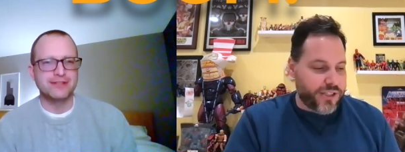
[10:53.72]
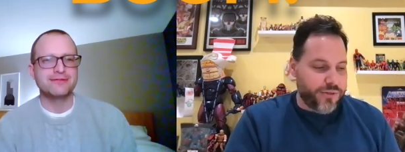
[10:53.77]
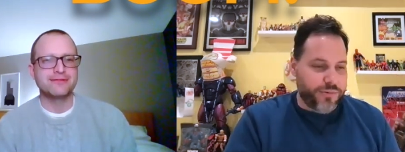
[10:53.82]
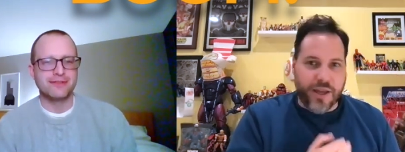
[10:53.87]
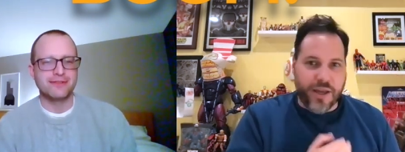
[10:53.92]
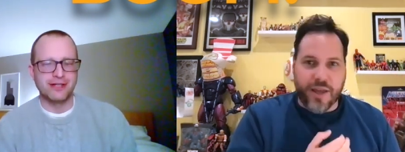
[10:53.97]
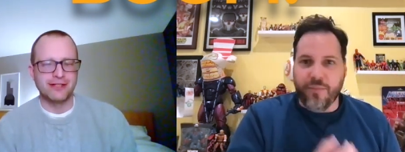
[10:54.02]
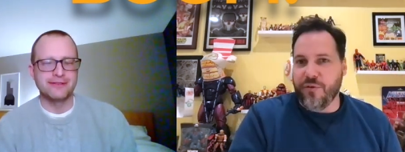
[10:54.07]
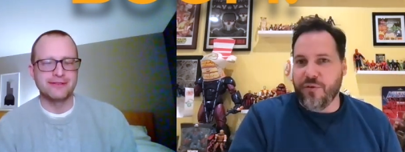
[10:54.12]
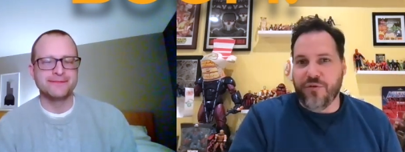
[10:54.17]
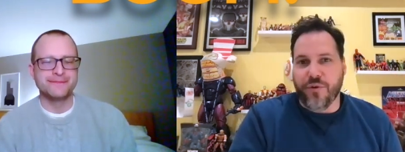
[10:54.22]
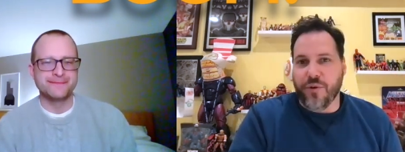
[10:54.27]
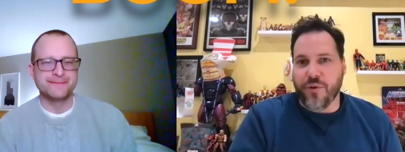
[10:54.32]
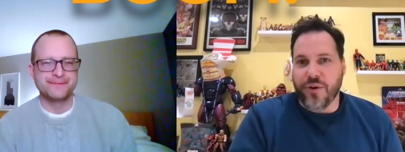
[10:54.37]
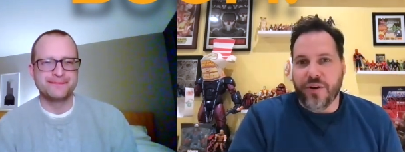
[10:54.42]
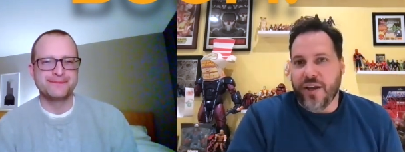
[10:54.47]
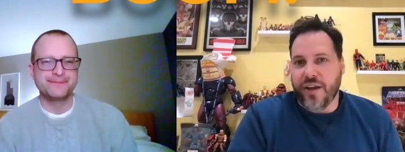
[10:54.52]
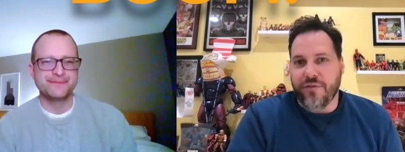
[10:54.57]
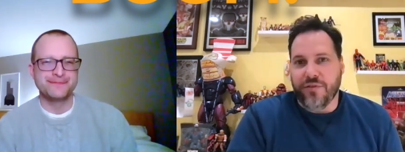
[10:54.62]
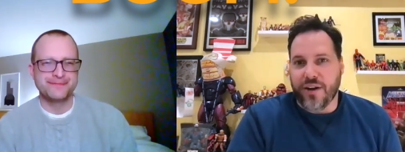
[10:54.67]
Speaker 1: away right.
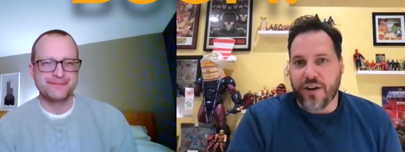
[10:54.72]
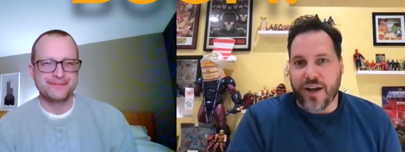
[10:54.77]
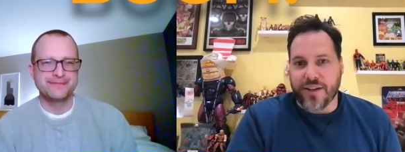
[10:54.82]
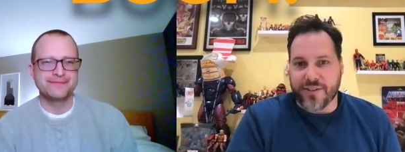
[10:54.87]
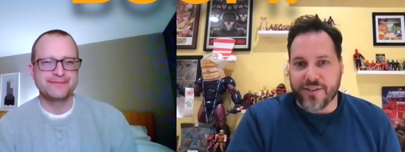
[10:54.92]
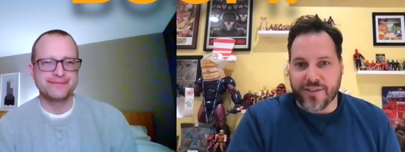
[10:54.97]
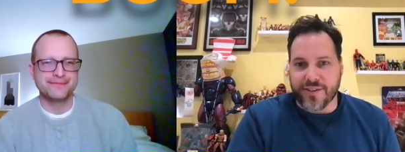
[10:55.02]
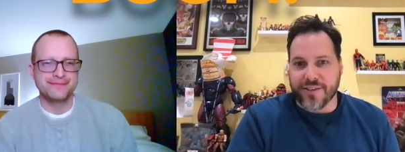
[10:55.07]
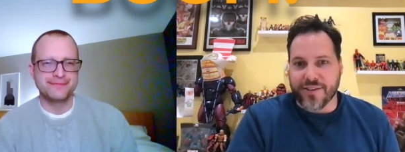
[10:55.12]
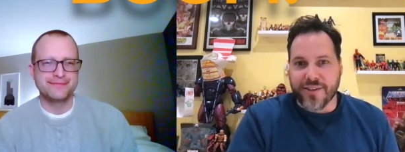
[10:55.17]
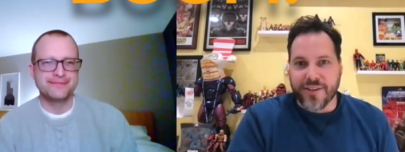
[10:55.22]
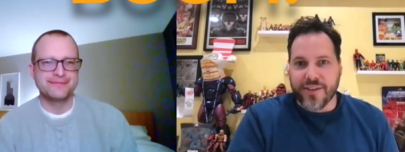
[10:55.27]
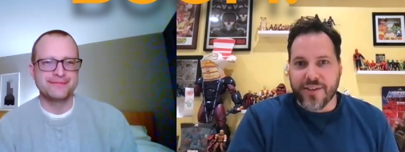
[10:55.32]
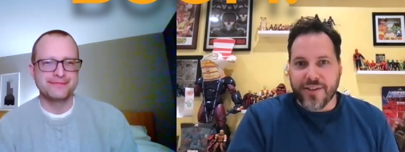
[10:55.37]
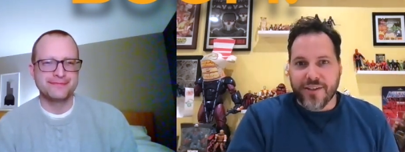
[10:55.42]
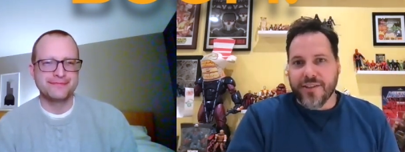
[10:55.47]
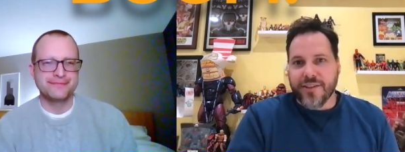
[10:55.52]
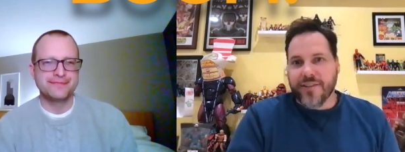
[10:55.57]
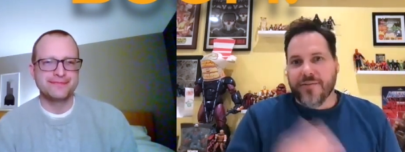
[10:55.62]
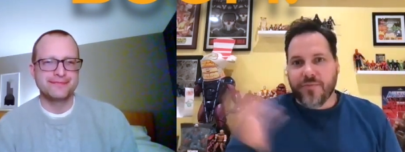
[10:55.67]
before he ever got to
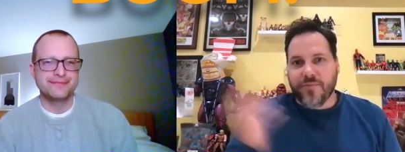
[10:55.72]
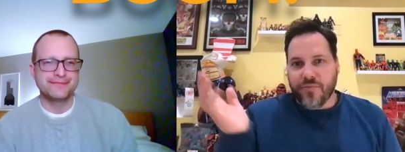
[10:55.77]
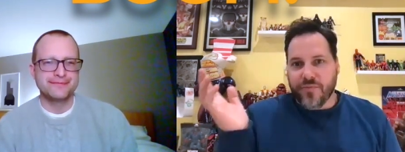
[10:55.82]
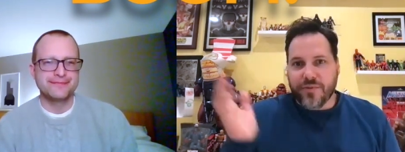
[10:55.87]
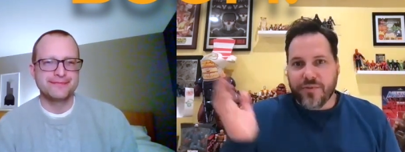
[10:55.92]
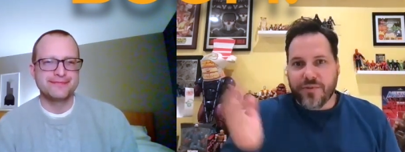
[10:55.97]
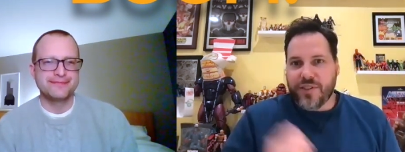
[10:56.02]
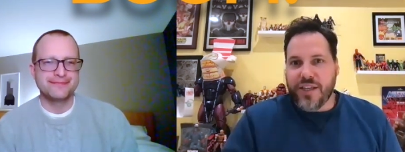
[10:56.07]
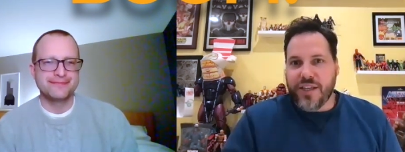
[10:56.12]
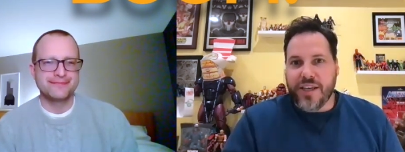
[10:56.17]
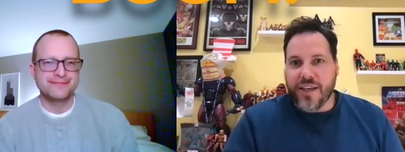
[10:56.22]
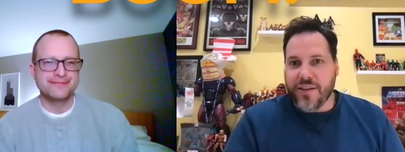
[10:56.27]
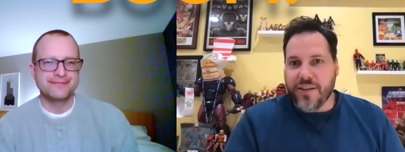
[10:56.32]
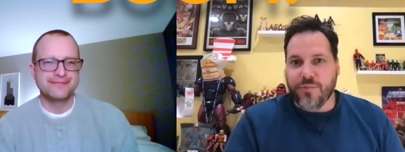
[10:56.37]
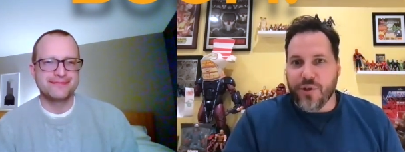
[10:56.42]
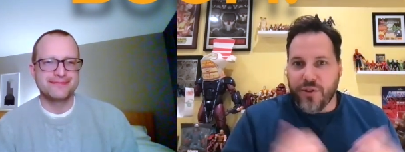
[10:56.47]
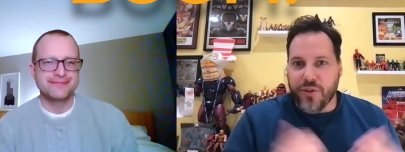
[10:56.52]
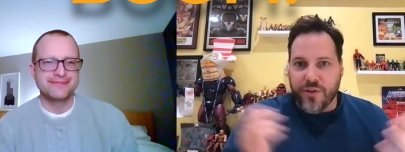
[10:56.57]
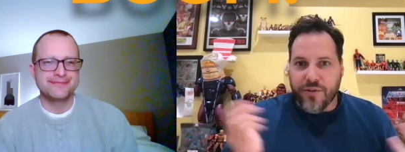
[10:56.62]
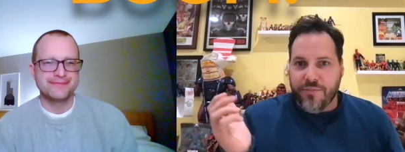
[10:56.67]
see it
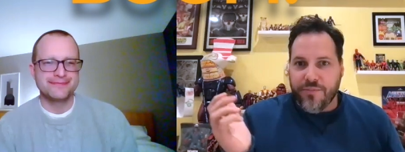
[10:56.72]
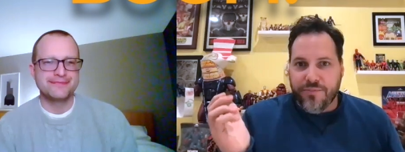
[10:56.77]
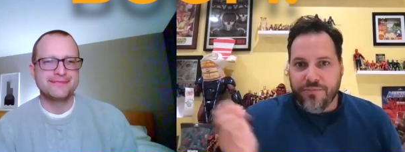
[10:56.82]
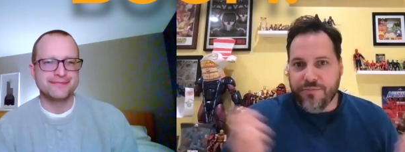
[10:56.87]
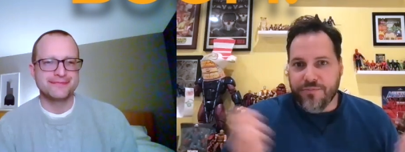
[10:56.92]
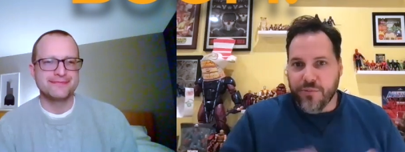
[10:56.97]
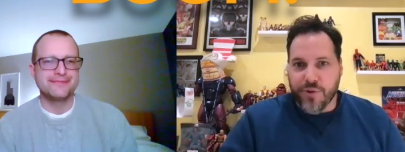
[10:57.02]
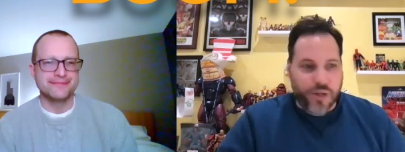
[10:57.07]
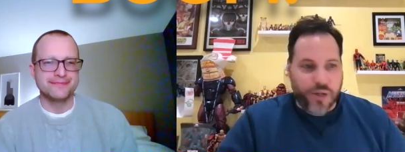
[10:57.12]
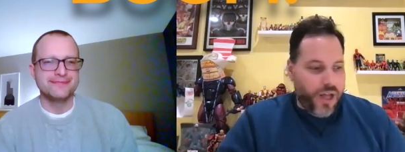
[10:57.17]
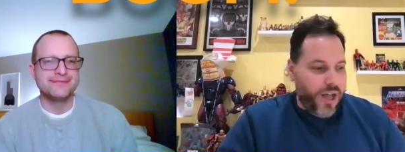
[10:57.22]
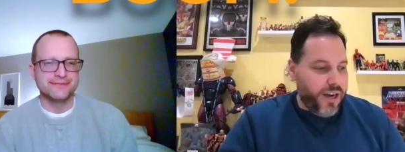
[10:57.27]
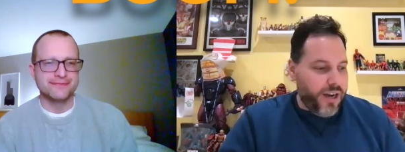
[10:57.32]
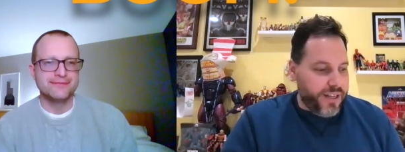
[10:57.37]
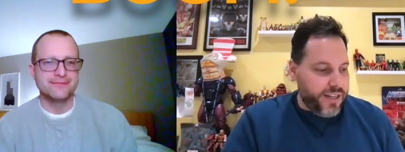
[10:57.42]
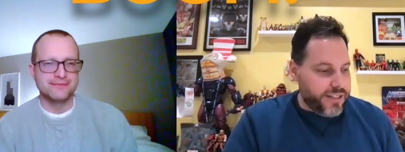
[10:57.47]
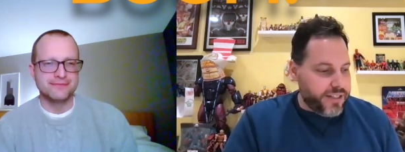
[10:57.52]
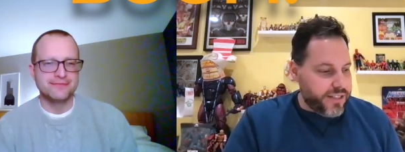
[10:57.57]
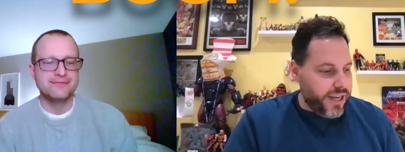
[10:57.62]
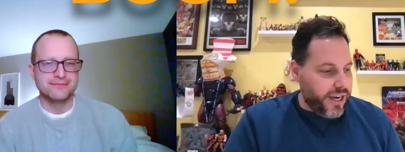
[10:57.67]
with a real
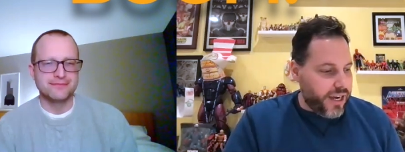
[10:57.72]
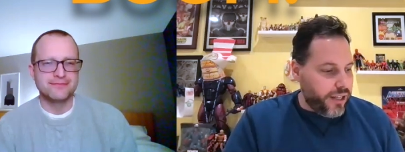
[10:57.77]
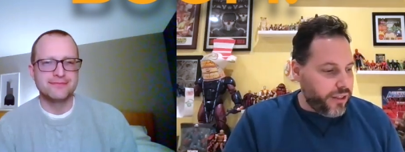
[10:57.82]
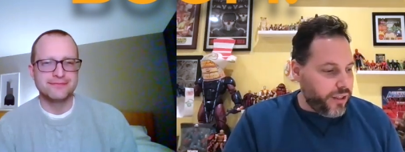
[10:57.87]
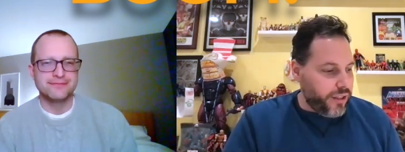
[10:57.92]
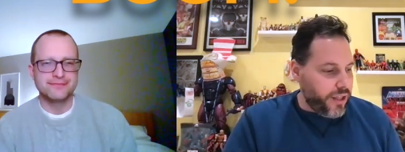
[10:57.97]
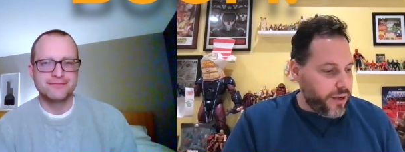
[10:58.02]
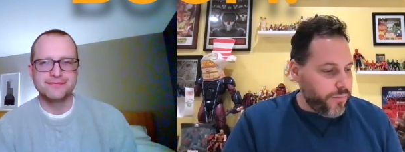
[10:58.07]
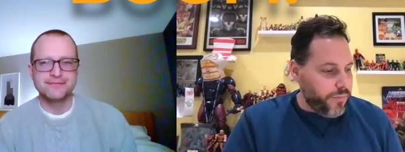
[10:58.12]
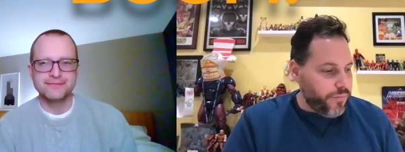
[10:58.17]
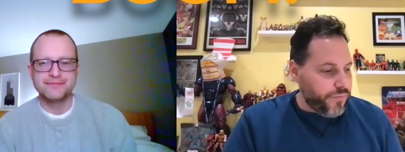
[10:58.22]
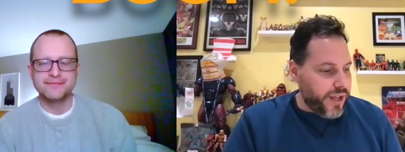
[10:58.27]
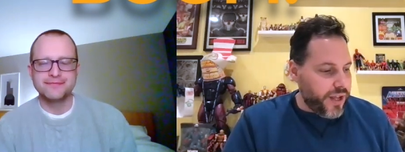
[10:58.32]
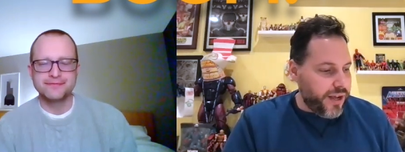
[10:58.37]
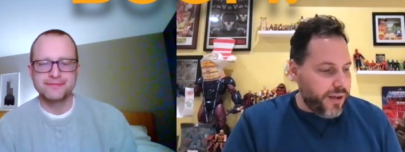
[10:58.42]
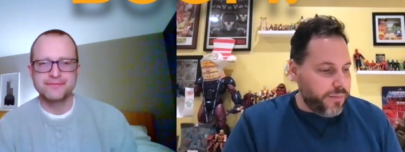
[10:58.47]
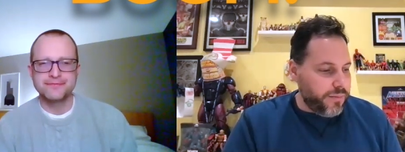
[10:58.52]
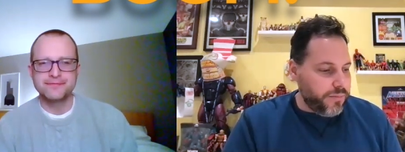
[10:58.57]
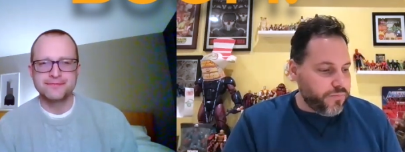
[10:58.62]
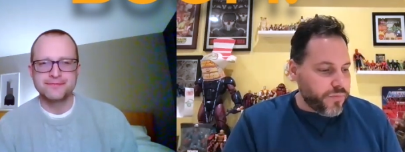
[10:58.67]
audience kind of thing
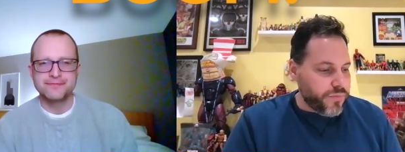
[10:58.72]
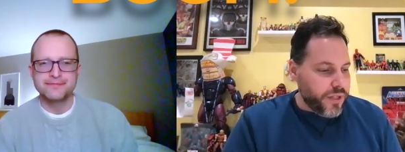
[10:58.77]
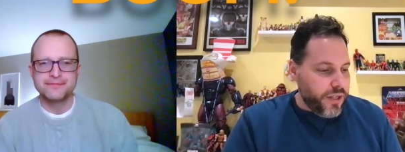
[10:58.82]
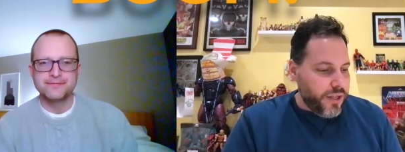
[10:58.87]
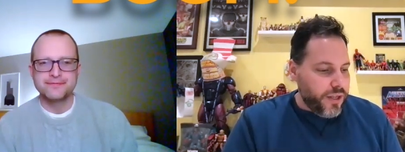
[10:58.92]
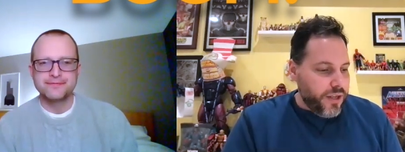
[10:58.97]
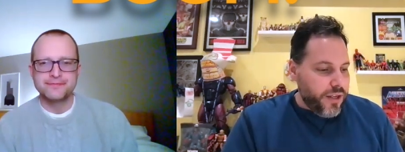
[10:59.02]
um